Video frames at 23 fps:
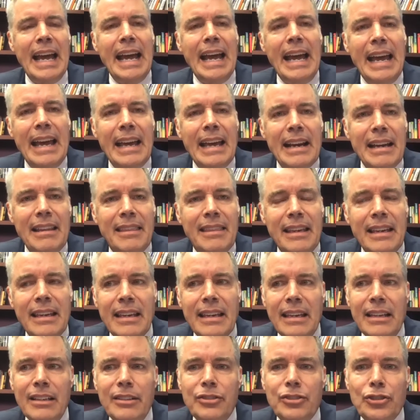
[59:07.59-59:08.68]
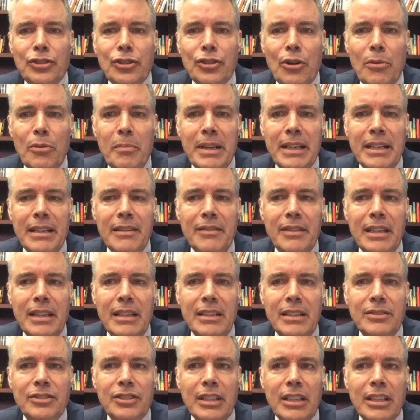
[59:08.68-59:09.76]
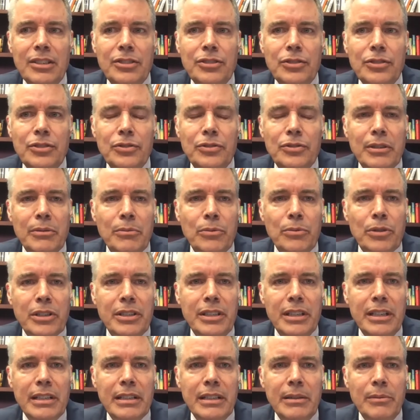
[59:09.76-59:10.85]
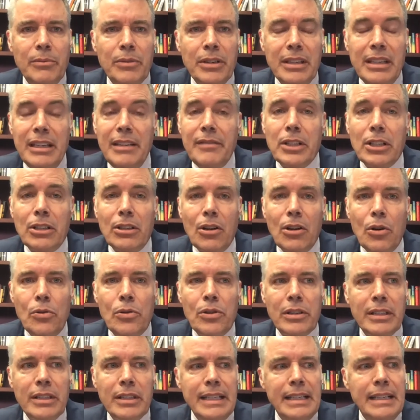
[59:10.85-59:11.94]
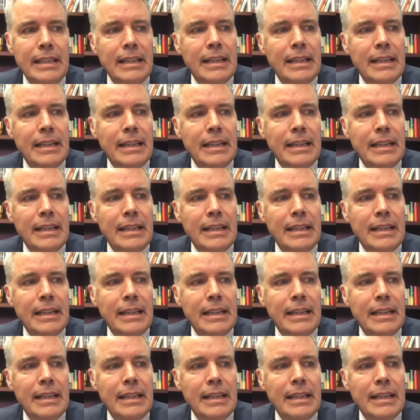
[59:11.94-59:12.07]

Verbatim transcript: And I think in so many of these issues that we're dealing with, even locally,